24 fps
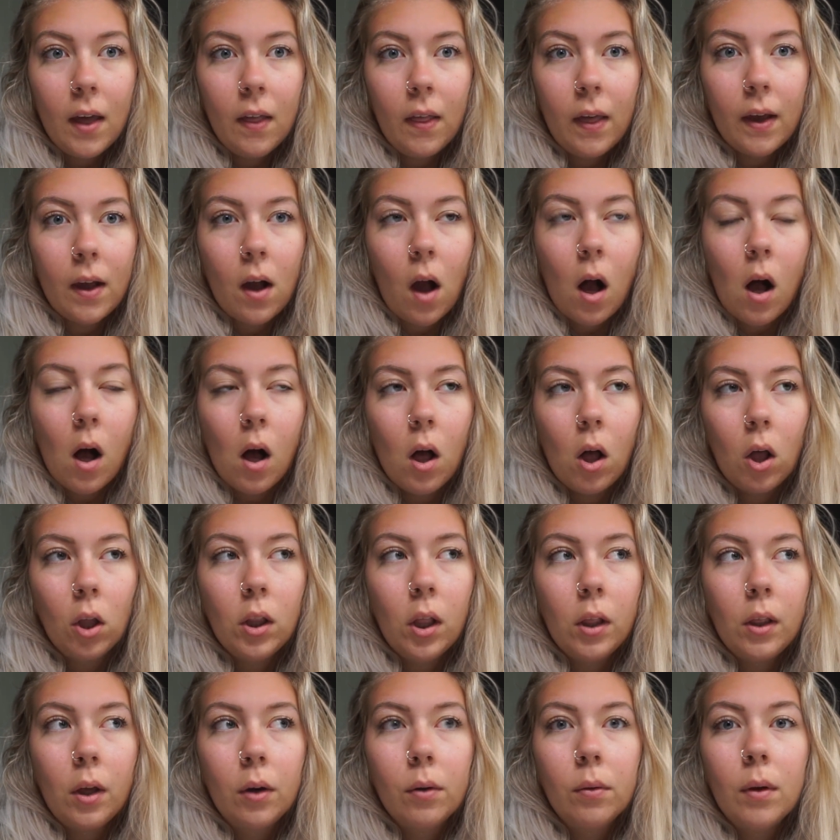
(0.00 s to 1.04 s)
like all
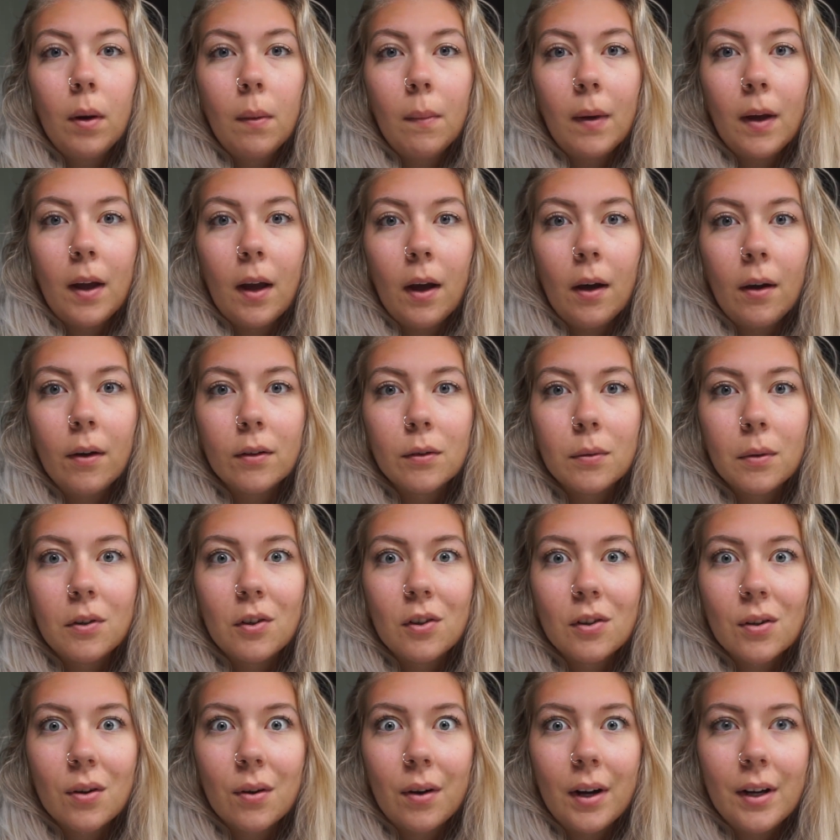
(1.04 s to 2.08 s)
alone in my house, which
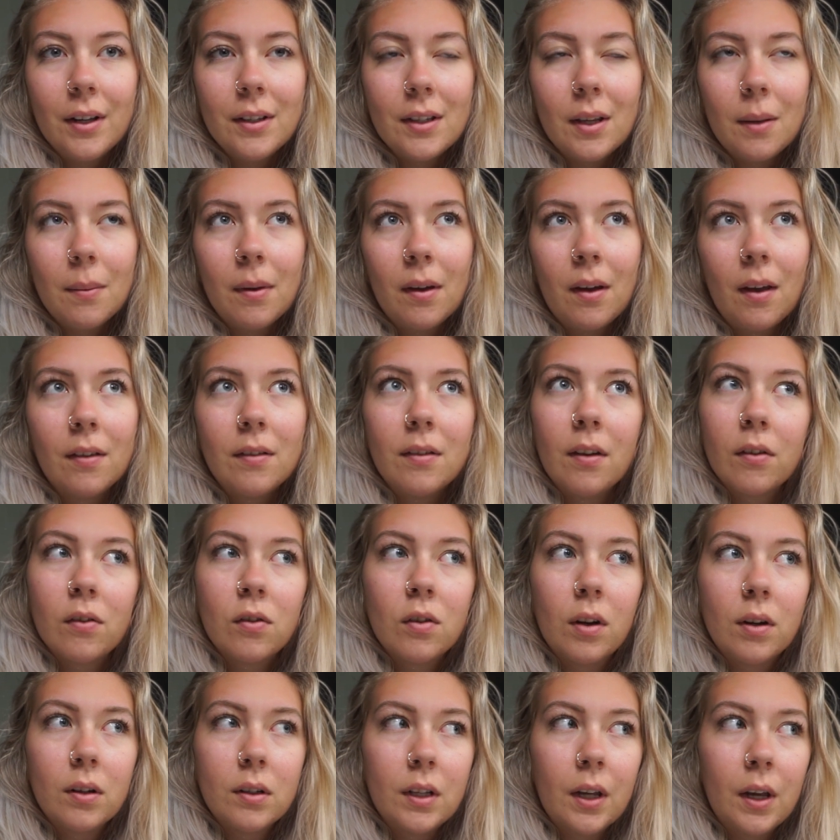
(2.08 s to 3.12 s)
is crazy because
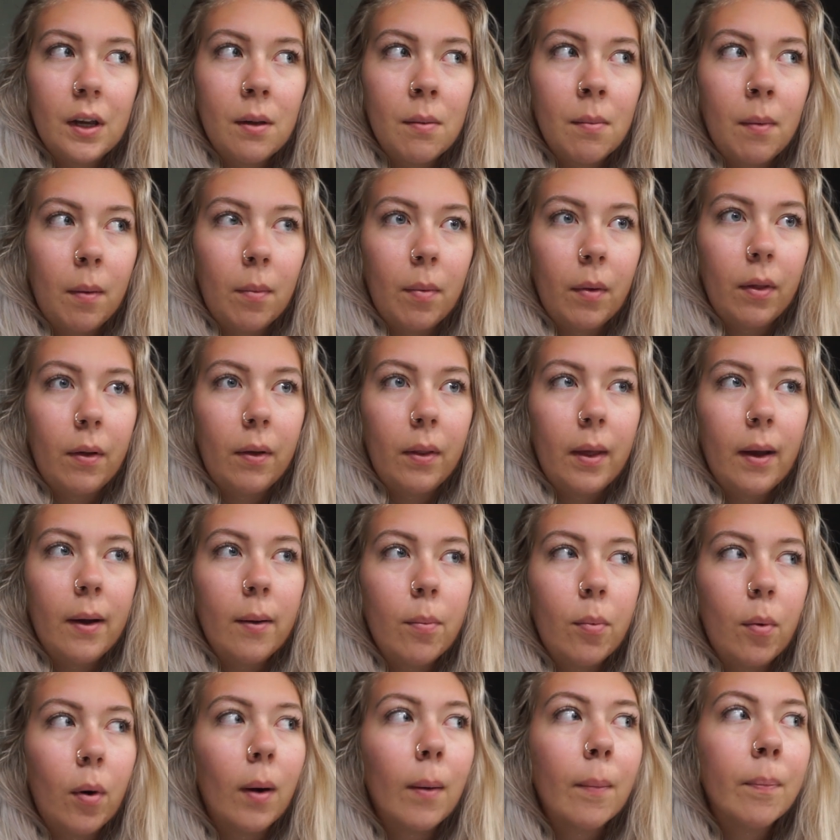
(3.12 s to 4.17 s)
yesterday I was taking my brother to the
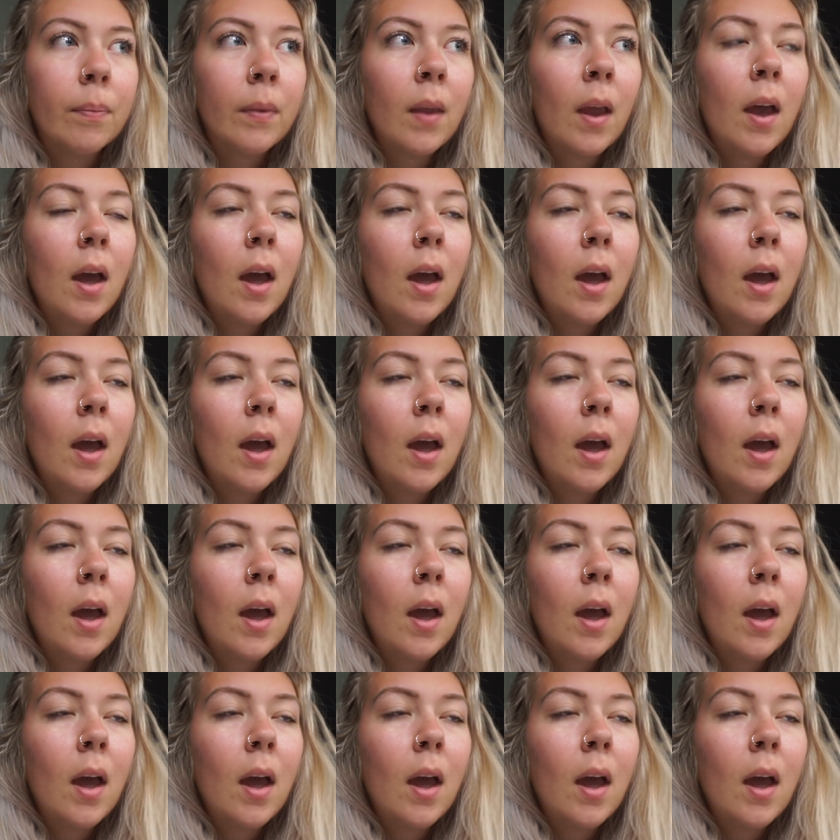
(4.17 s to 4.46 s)
airport.